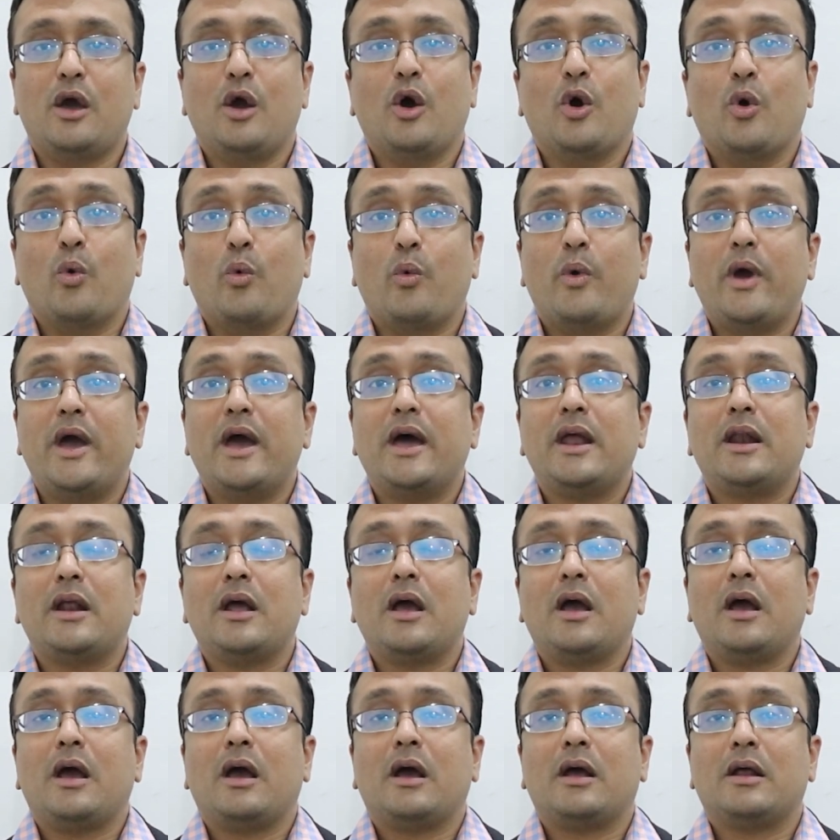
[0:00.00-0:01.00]

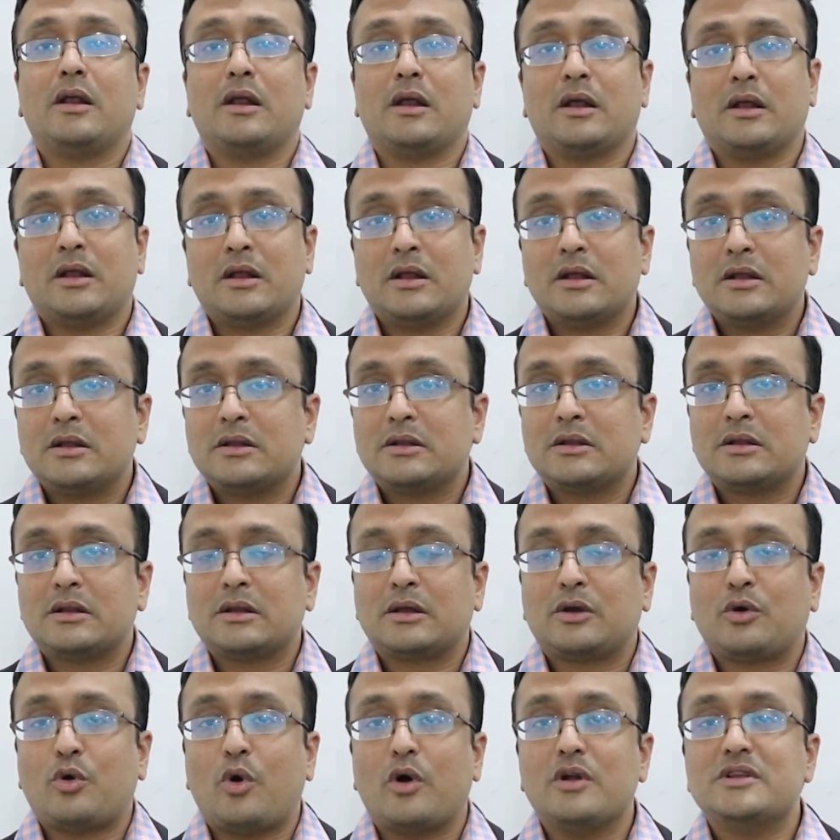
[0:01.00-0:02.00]
Where
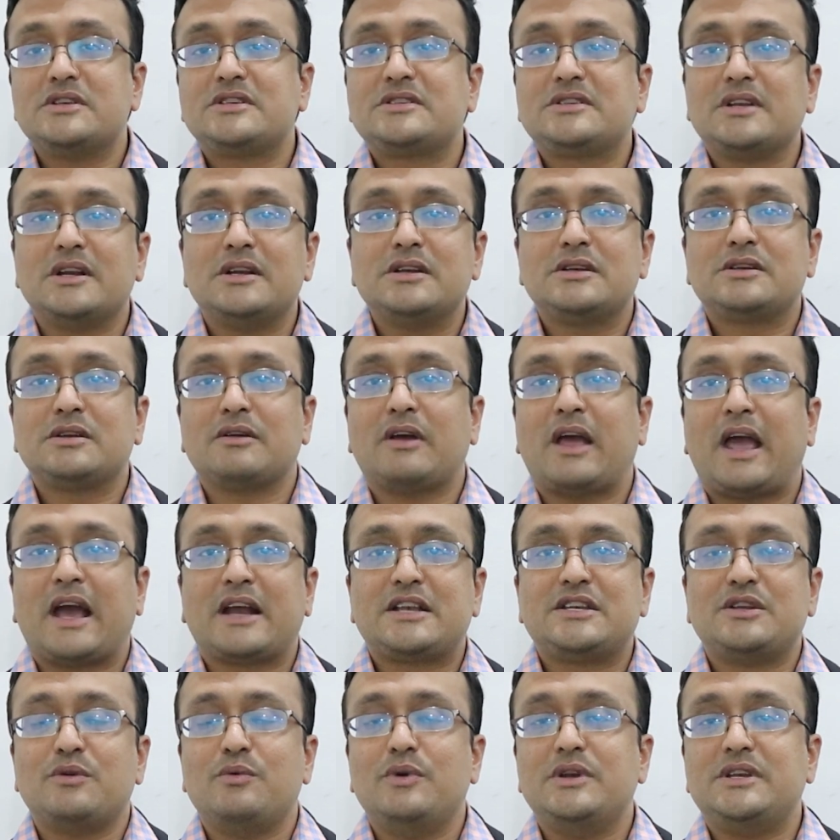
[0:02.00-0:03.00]
constant
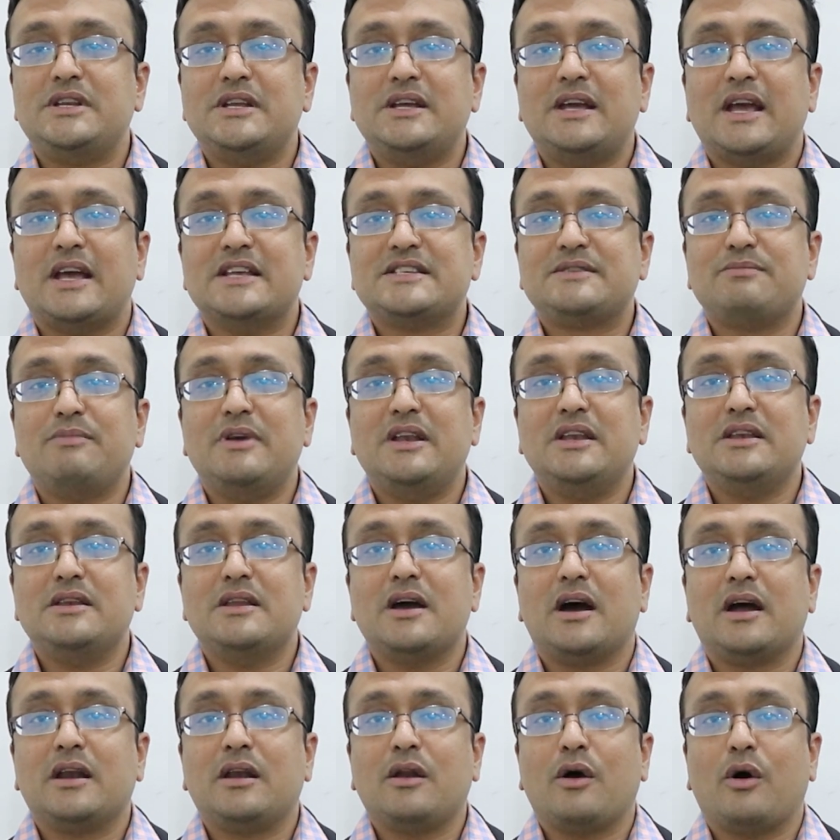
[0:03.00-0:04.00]
activity has been
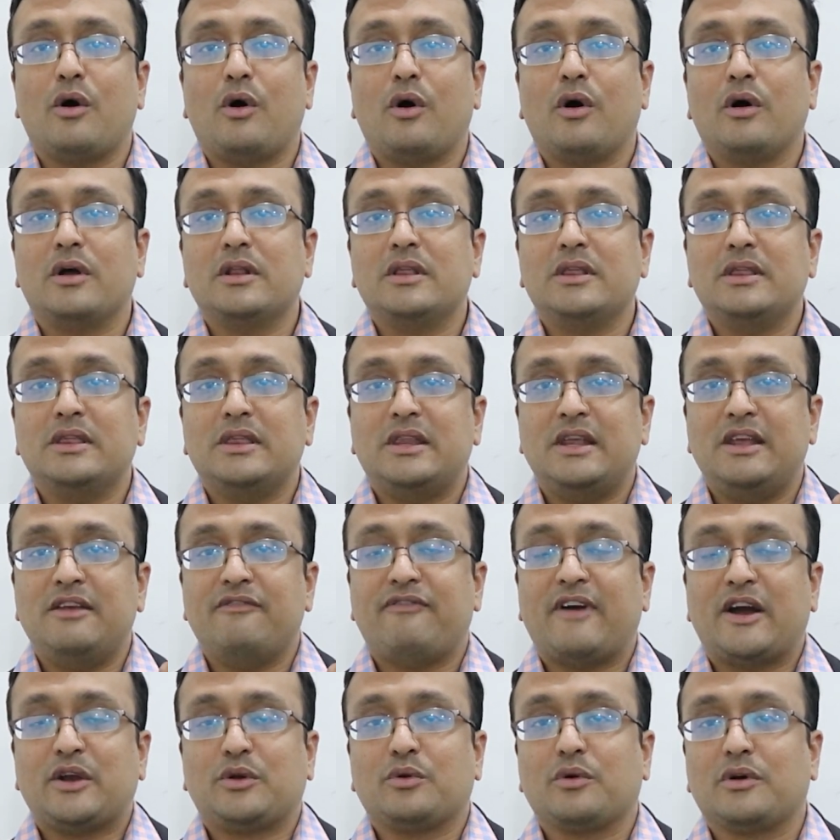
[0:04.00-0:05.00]
done on the
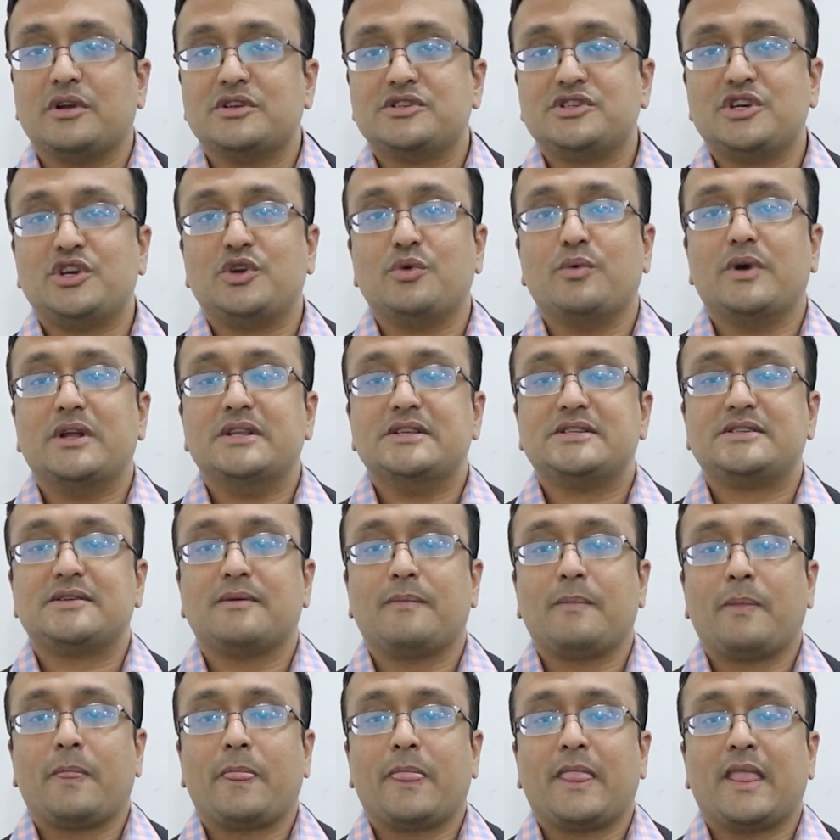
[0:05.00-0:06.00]

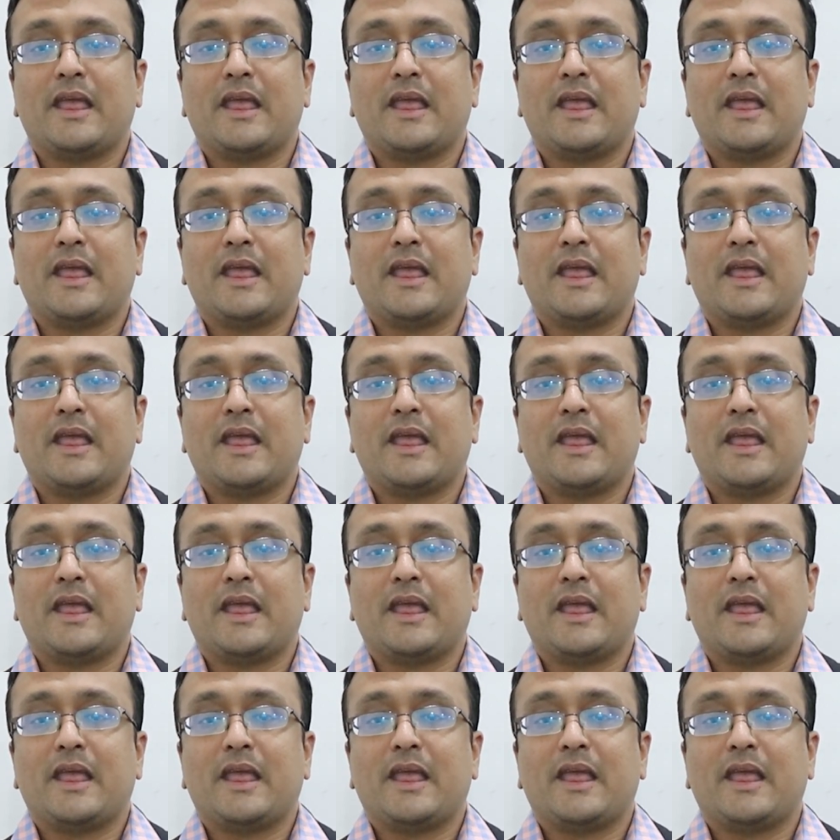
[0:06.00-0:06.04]
phytoconstituents.